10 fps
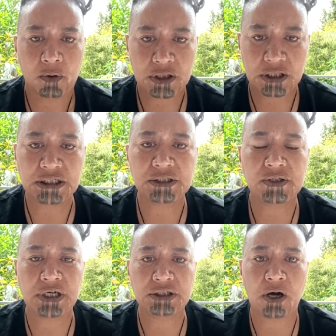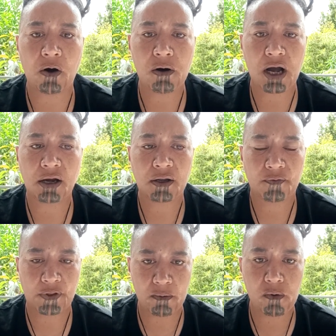With these 3
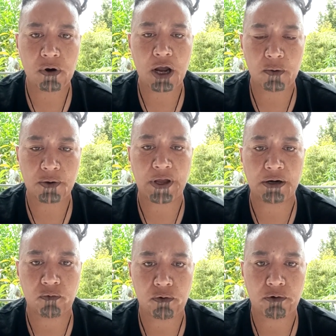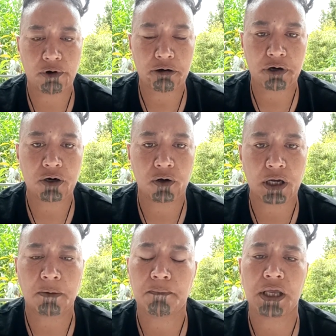taonga, they will go with Admiral Gregory
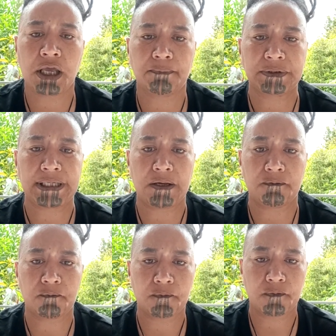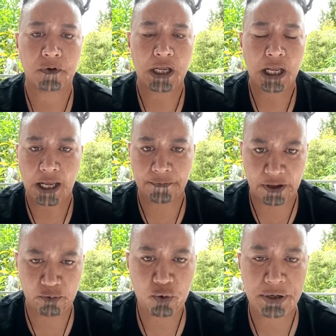Cook and be kept safe,
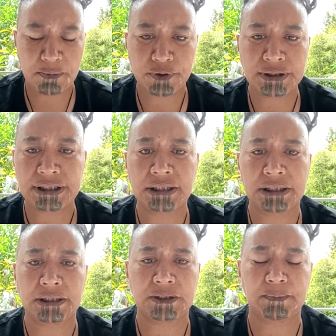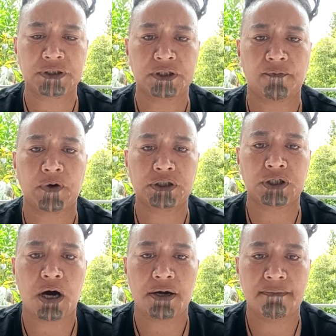and they will be presented at specific
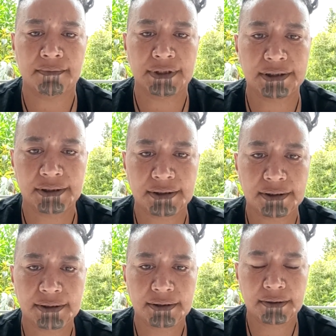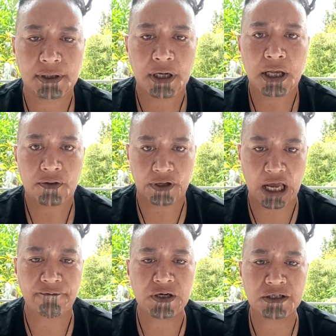times. The
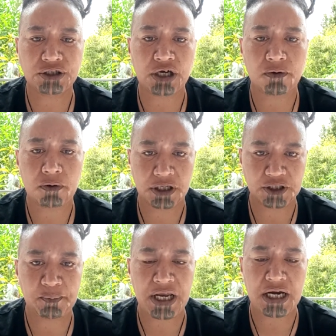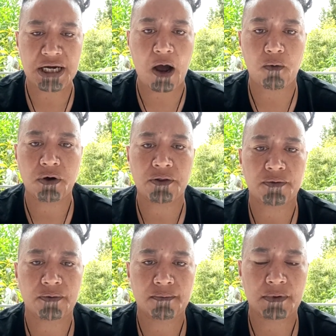Governor-General is being dealt with
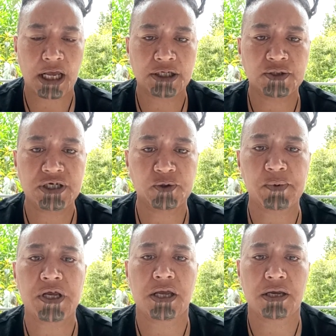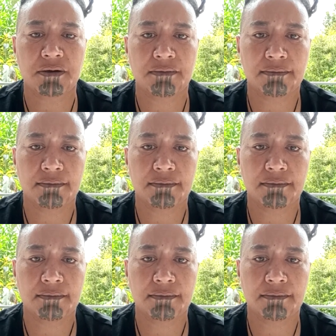as we speak,